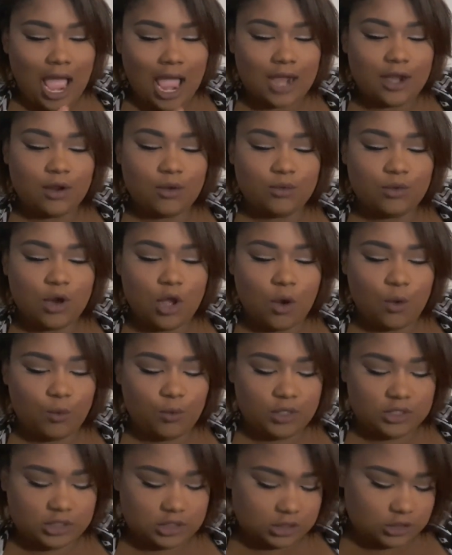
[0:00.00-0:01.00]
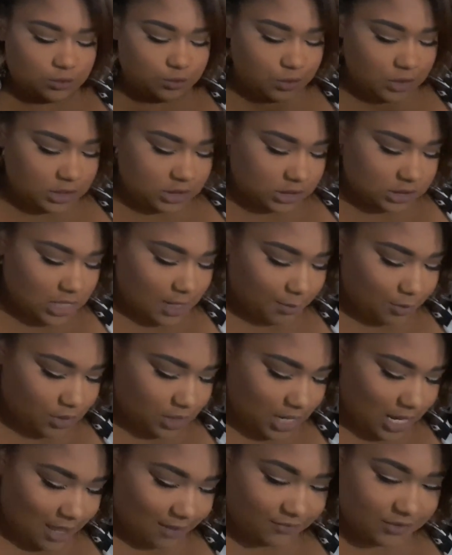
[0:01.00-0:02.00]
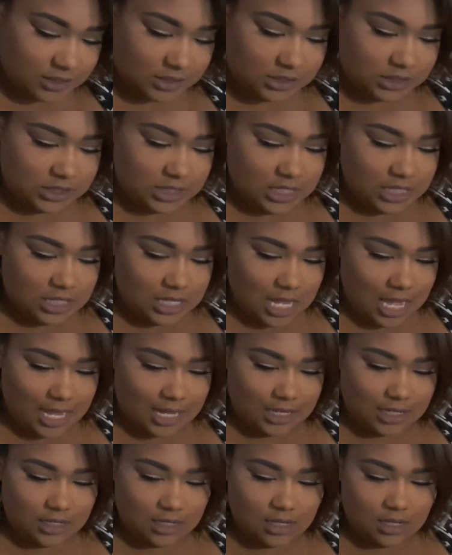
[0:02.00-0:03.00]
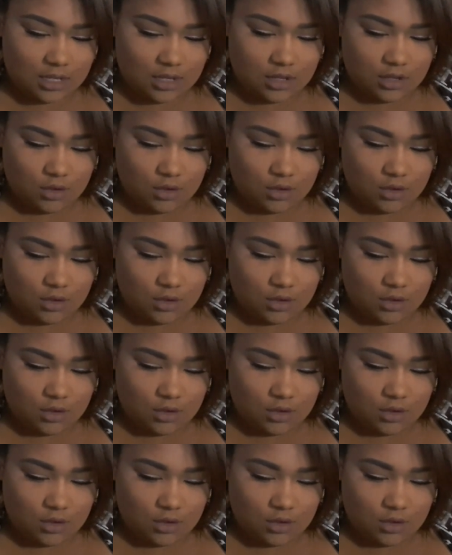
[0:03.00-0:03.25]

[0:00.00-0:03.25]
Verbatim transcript: I don't know which is which. I'm going to have to see, like,